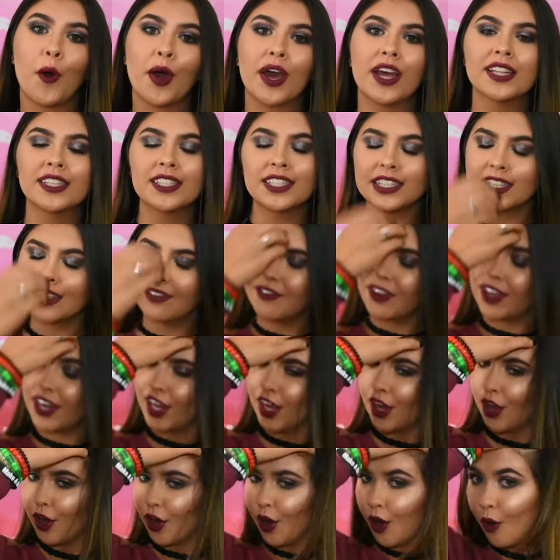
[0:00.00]
into the
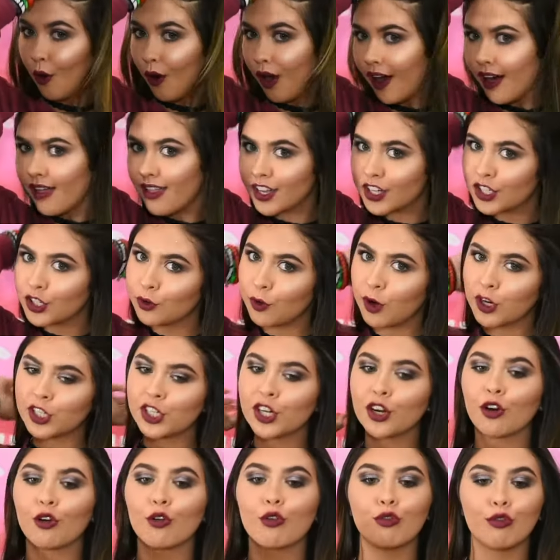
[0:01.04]
video that you're
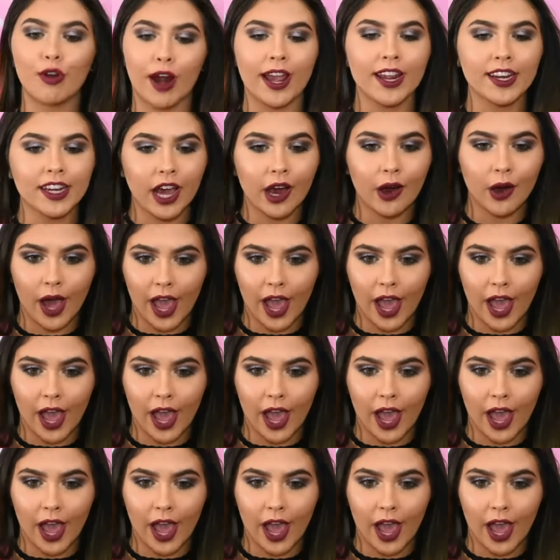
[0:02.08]
watching right now,